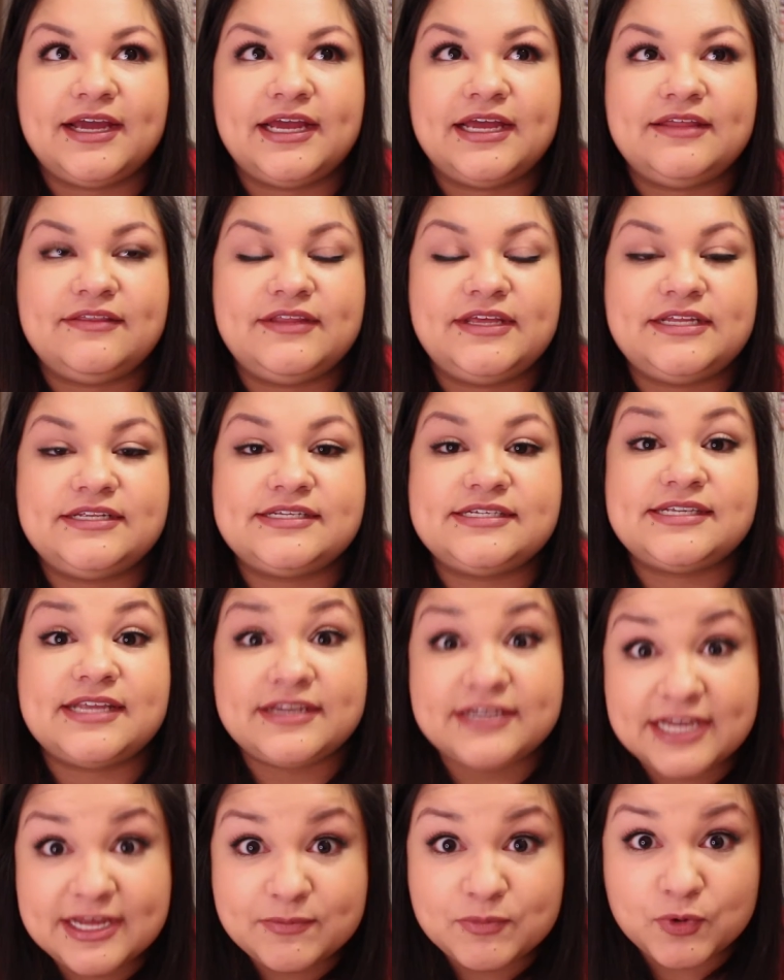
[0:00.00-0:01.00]
And then
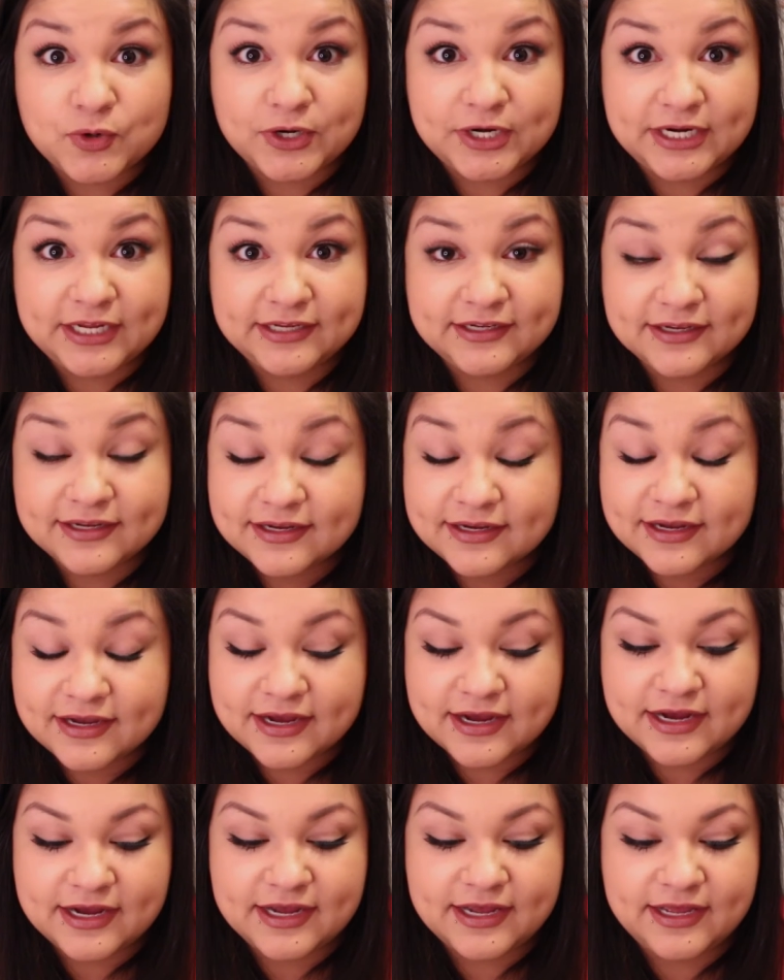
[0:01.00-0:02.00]
Sunday morning,
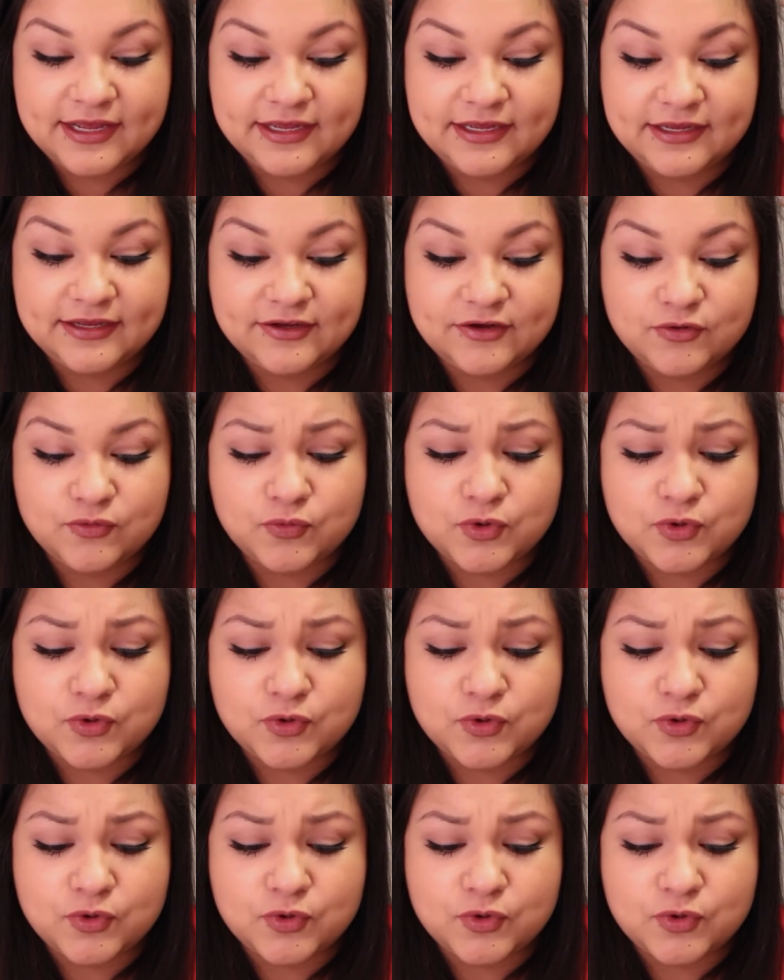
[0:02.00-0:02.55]
I